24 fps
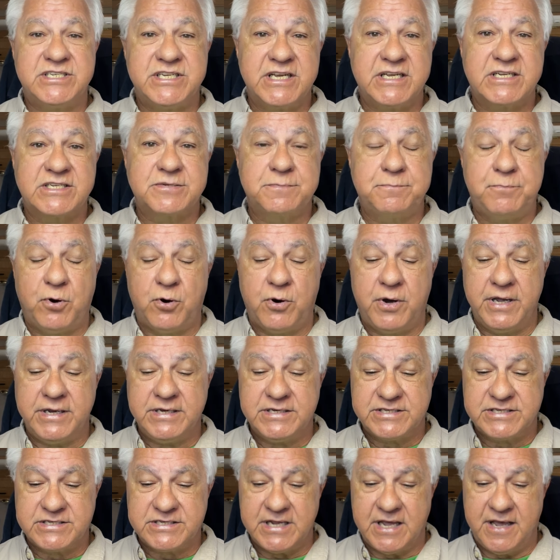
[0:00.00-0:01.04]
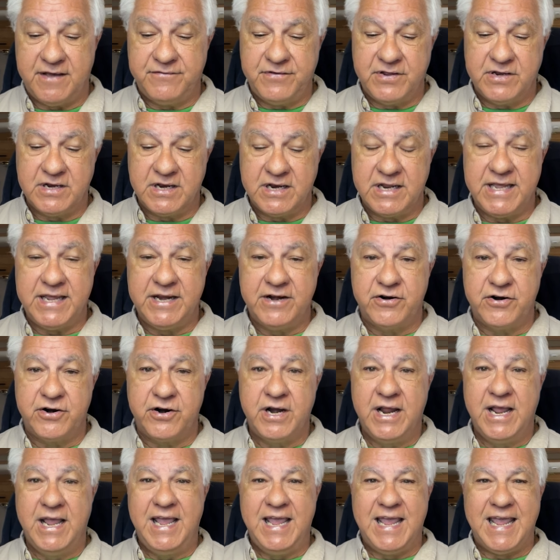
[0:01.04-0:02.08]

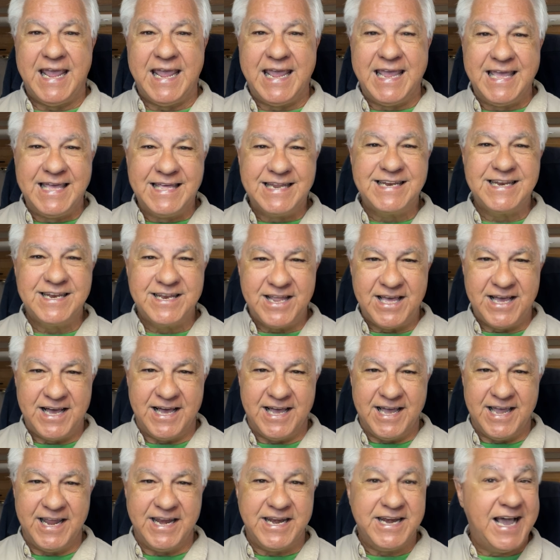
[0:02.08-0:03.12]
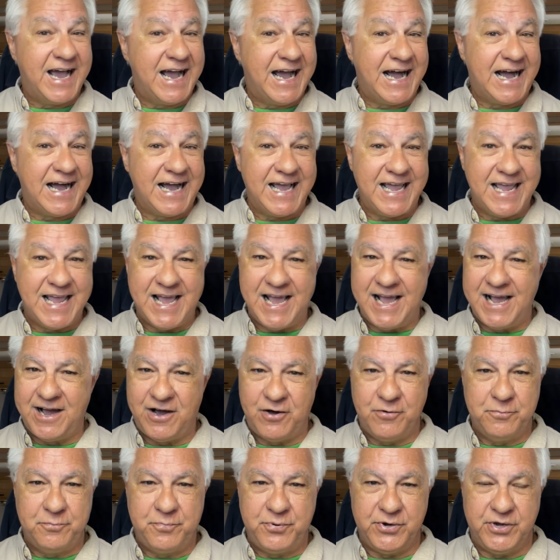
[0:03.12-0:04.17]
6.7-liter inline
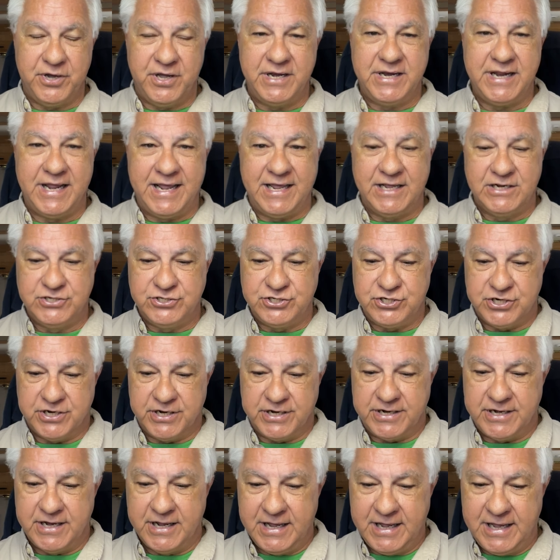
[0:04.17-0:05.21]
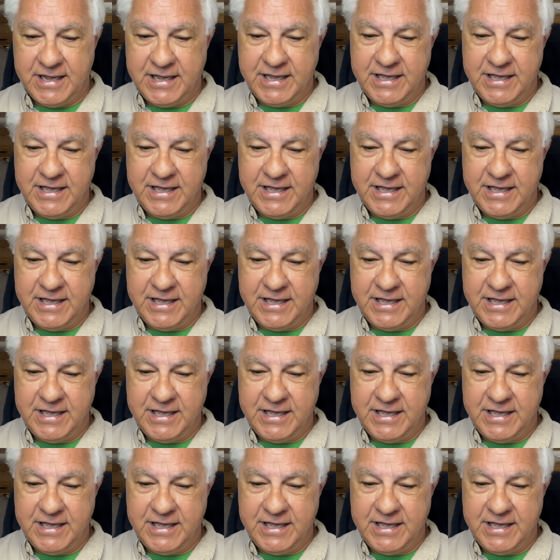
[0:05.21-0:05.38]
high-output engine